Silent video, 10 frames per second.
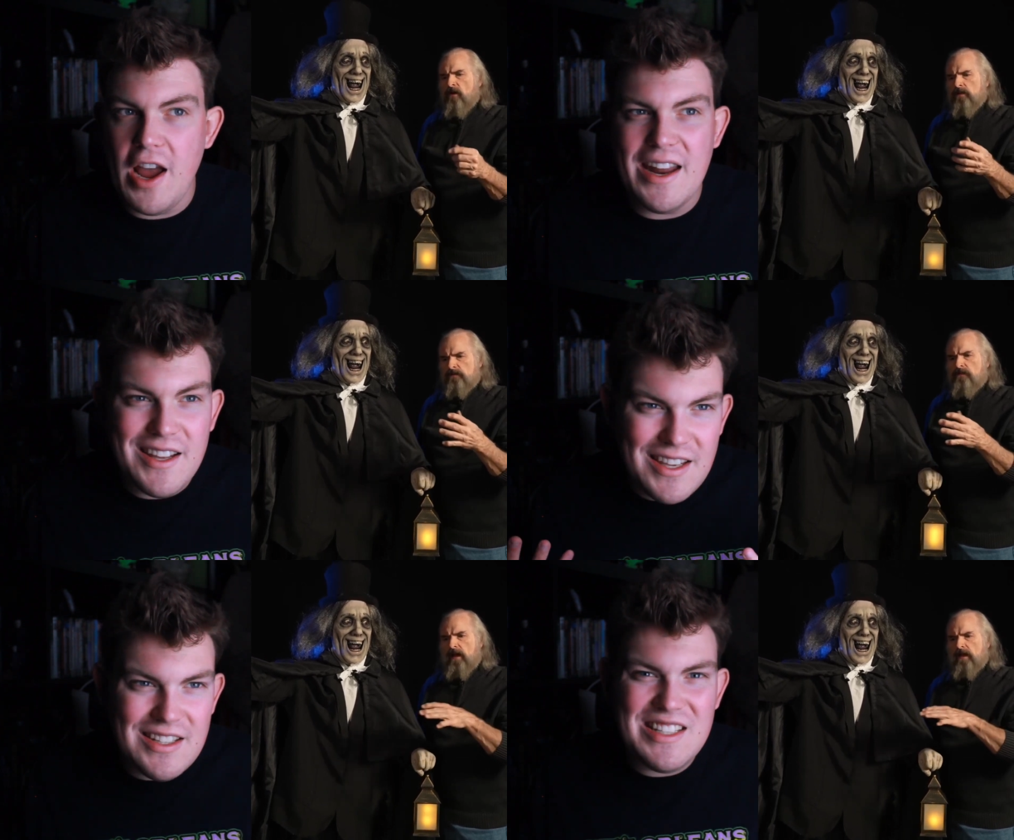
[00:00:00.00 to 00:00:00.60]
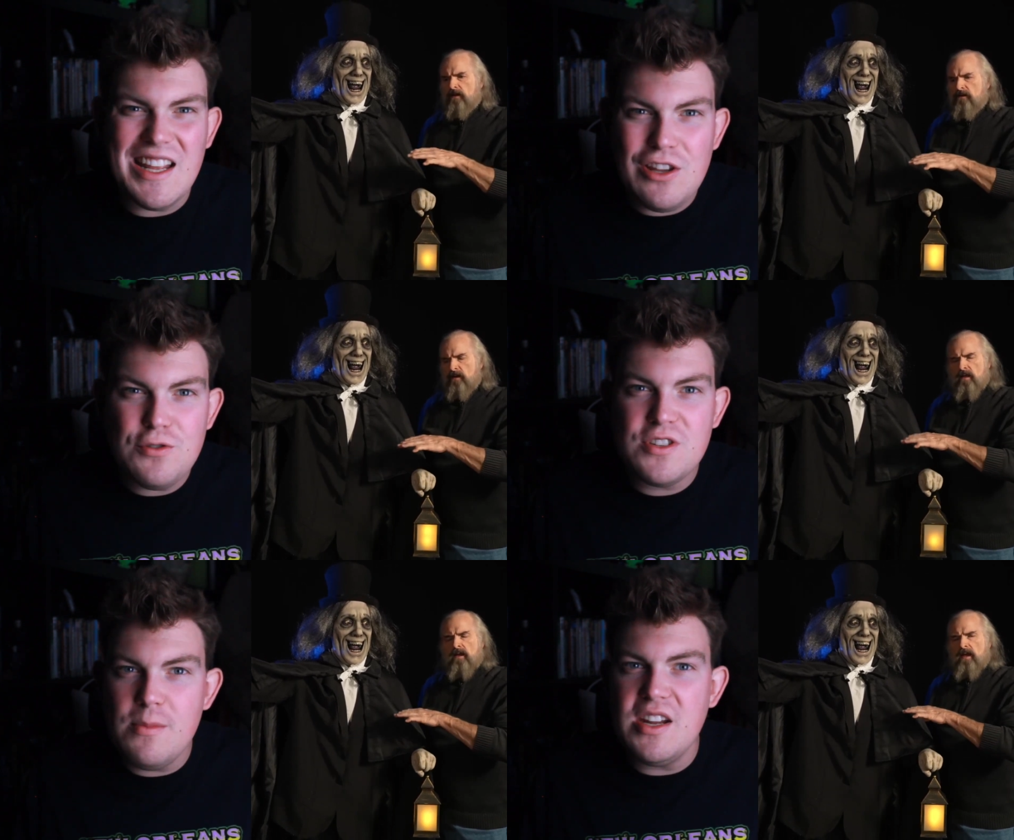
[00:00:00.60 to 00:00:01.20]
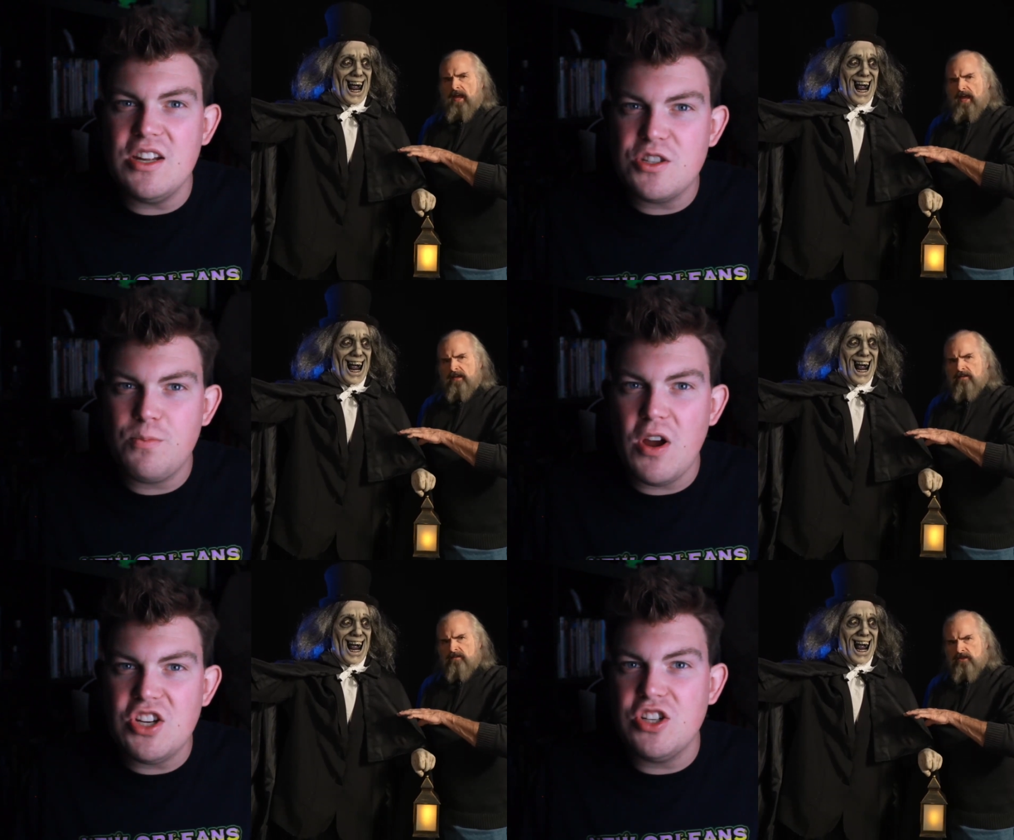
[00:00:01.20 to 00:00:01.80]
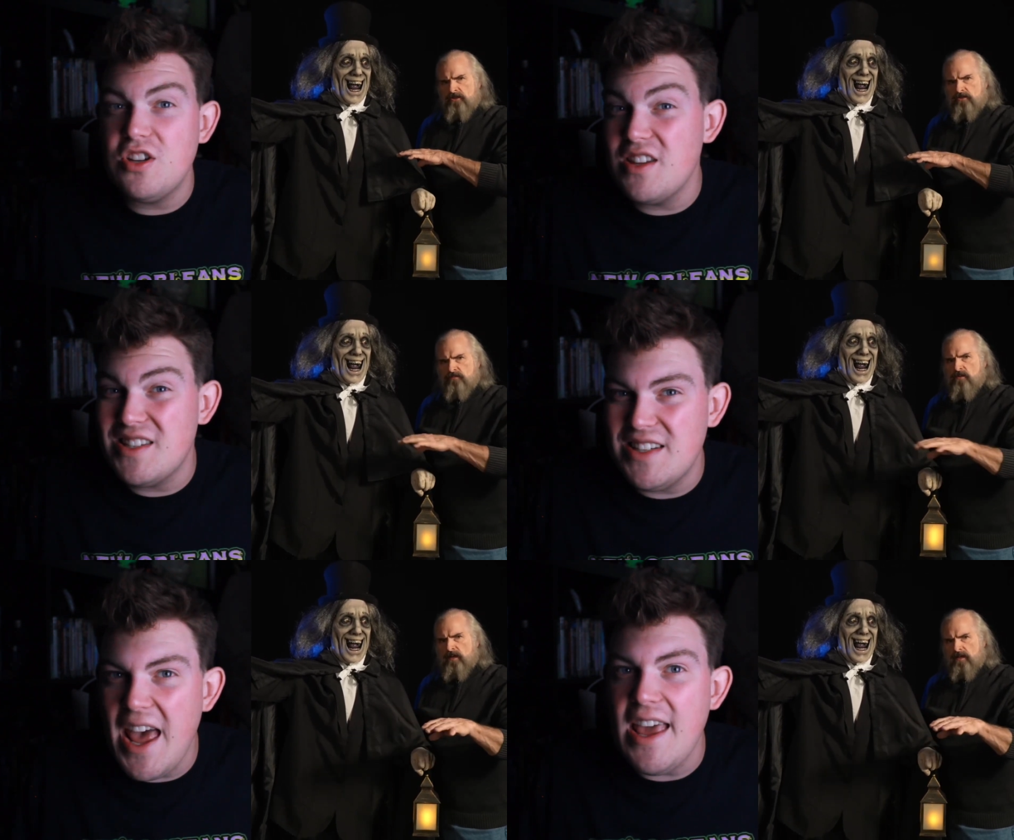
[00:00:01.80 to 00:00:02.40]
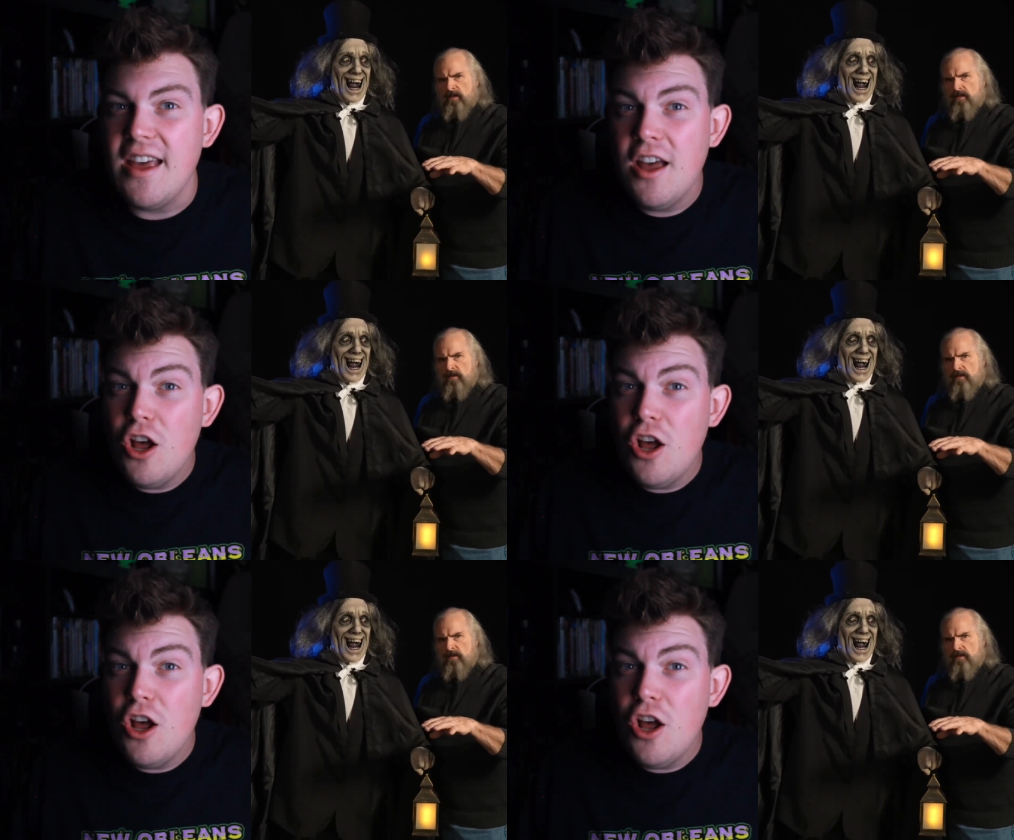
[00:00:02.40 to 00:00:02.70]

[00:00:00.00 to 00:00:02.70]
Speaker 1: and it continues to be an inspiration to this day,